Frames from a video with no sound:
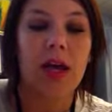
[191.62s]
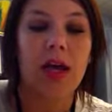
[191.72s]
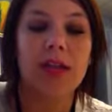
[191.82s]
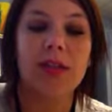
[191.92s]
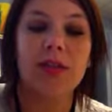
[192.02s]

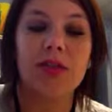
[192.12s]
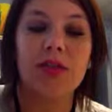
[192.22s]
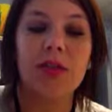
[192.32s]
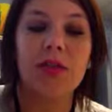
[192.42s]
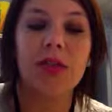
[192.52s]
As the
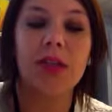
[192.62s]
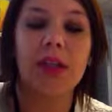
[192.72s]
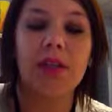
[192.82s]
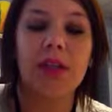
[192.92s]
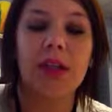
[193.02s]
students were
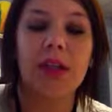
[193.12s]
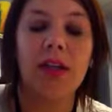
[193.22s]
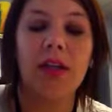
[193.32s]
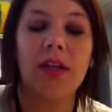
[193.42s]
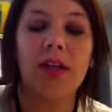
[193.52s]
giving
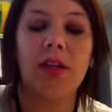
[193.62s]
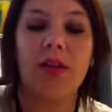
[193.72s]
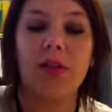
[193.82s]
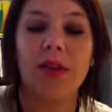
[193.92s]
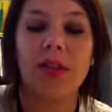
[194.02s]

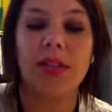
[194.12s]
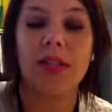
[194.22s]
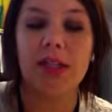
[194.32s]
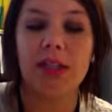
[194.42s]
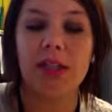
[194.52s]
their
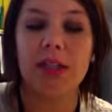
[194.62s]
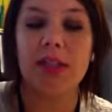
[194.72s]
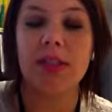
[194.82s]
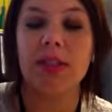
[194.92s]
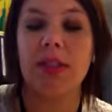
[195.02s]

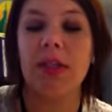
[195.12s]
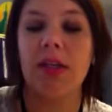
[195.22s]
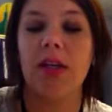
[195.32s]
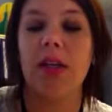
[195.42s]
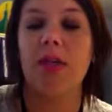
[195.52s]
presentations,
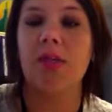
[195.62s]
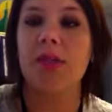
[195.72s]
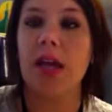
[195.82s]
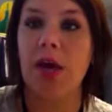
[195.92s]
Ms.